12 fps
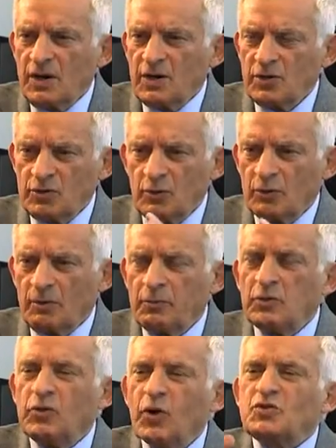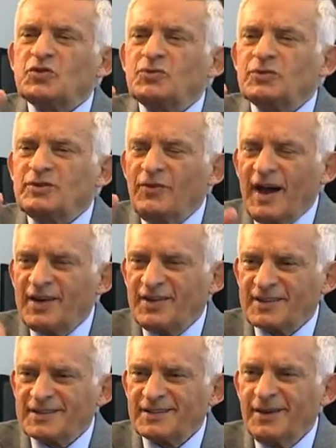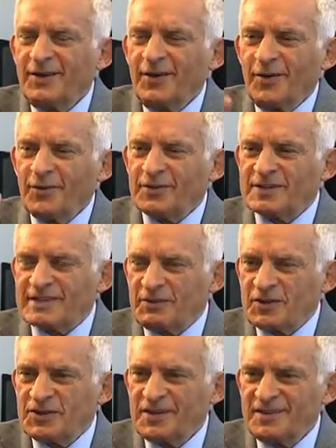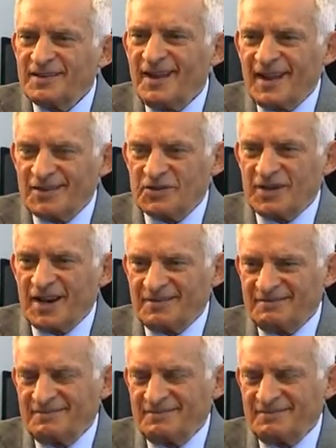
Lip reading: Europe, not to divide us on 17 and 10.